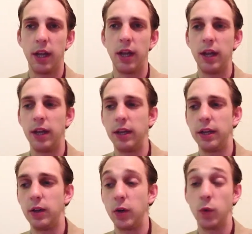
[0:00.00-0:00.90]

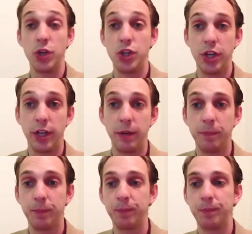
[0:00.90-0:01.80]
a regime,
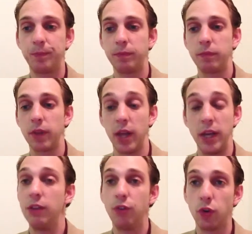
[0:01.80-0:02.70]
an
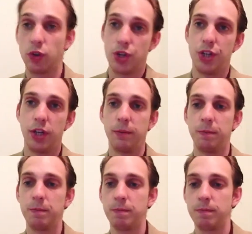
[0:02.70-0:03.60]
evil
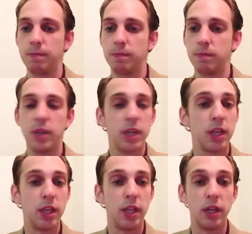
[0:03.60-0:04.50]
regime,
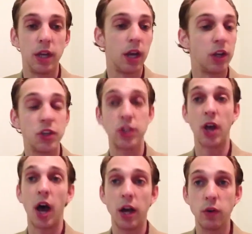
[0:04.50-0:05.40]
the
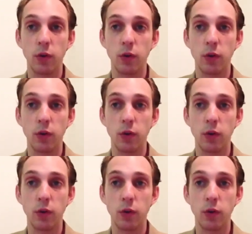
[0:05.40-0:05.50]
Assad